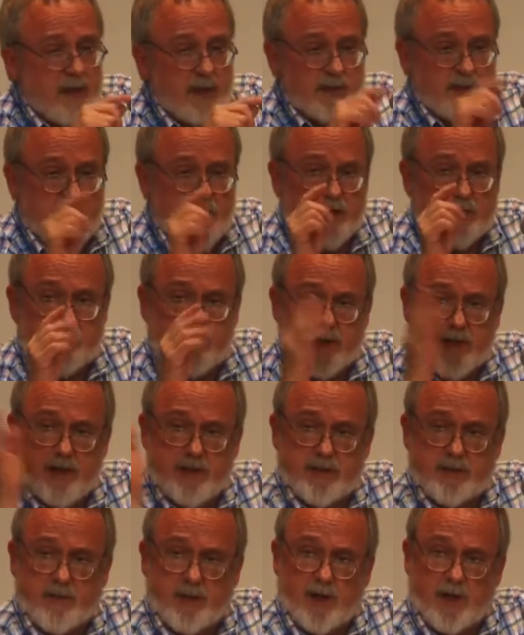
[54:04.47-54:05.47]
Agenda
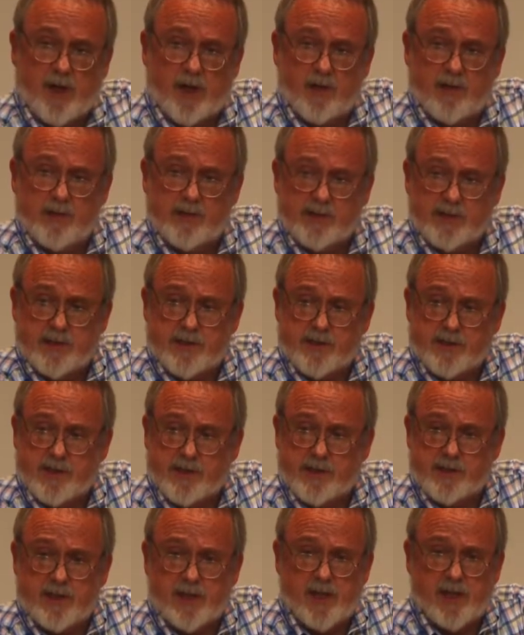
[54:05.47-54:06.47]
meeting tomorrow, such and
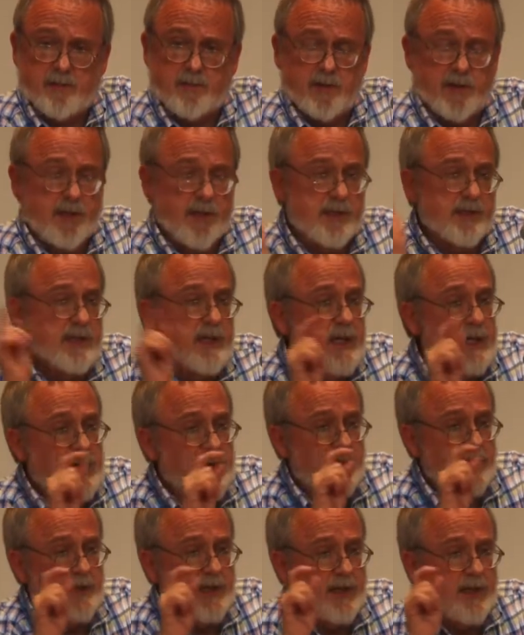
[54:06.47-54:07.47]
such time, place,
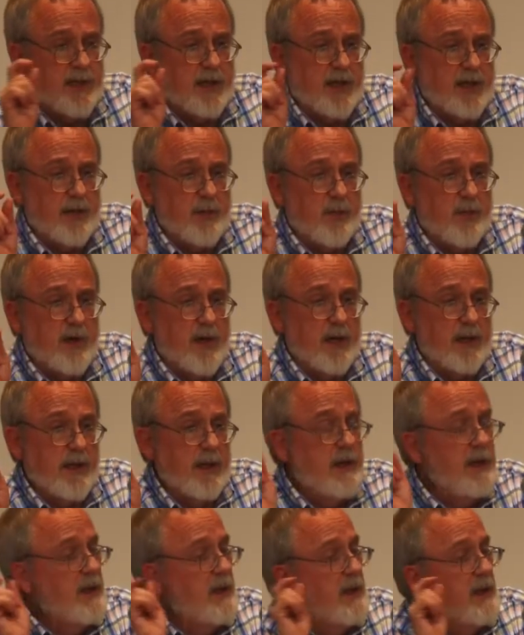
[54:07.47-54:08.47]
agenda item 1,